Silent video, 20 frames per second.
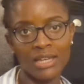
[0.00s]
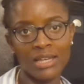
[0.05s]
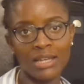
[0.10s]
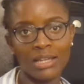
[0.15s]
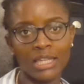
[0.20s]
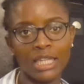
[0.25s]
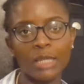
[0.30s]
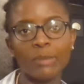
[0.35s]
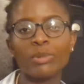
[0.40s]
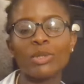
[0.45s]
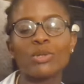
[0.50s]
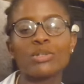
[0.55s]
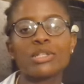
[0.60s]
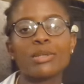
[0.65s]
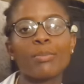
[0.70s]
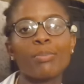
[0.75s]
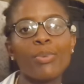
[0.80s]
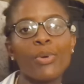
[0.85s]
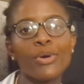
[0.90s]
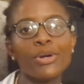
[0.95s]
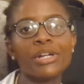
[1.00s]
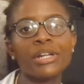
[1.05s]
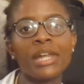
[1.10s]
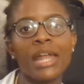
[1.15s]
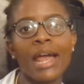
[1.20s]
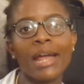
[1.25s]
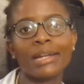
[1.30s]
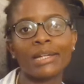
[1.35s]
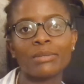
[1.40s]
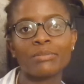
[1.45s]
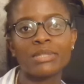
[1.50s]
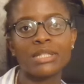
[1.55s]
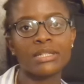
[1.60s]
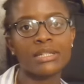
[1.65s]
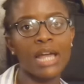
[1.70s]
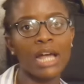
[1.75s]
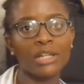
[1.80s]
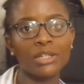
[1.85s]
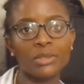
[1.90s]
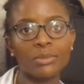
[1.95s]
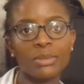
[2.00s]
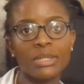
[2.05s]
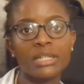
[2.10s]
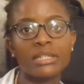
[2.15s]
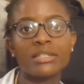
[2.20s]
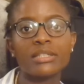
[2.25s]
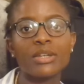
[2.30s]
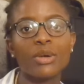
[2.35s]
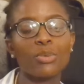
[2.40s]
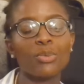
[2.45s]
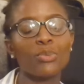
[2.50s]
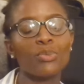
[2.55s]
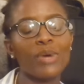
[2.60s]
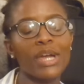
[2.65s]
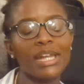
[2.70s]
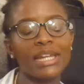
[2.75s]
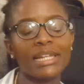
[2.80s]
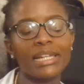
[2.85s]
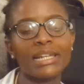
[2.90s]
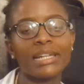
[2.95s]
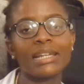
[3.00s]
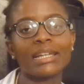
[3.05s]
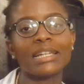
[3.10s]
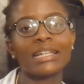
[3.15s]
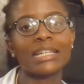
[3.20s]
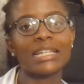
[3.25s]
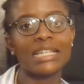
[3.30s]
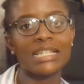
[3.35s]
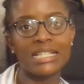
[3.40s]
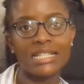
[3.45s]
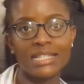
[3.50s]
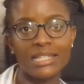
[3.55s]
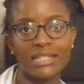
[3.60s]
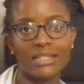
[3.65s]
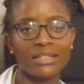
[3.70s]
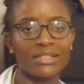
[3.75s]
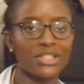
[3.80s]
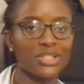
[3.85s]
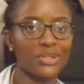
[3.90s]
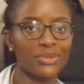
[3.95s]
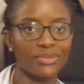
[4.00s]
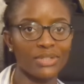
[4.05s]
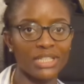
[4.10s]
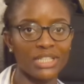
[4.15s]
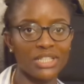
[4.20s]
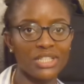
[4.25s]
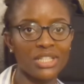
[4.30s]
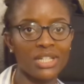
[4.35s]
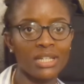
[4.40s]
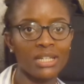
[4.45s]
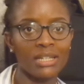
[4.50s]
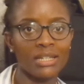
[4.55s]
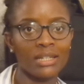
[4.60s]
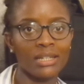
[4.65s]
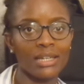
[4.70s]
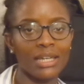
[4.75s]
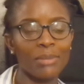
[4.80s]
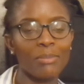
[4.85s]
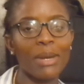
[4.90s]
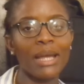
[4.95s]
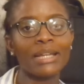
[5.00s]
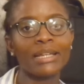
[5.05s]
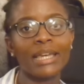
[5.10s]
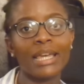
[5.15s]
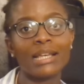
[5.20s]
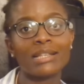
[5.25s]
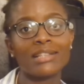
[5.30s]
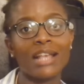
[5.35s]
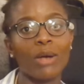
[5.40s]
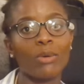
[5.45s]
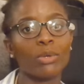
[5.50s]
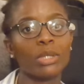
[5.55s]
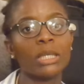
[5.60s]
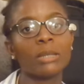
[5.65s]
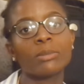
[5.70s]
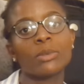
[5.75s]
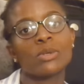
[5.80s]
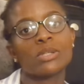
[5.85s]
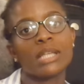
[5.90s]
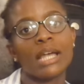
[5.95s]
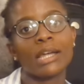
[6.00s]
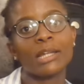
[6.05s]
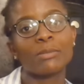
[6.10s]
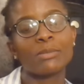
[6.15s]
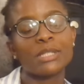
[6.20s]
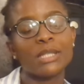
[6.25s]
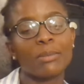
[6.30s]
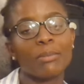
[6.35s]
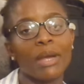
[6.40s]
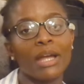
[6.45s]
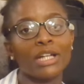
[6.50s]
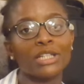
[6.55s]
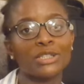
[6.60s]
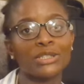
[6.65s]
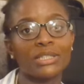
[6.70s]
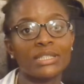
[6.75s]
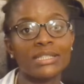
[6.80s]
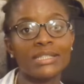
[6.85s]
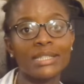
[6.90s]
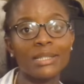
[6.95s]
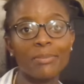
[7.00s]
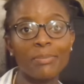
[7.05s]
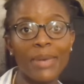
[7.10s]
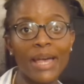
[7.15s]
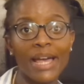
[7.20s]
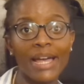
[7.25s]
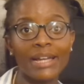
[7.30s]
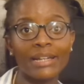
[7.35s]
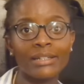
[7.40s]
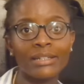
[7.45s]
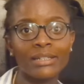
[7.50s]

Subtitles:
keep those important items and documents ready and easy to reach. In my case, I will keep those items in my under the seat bag.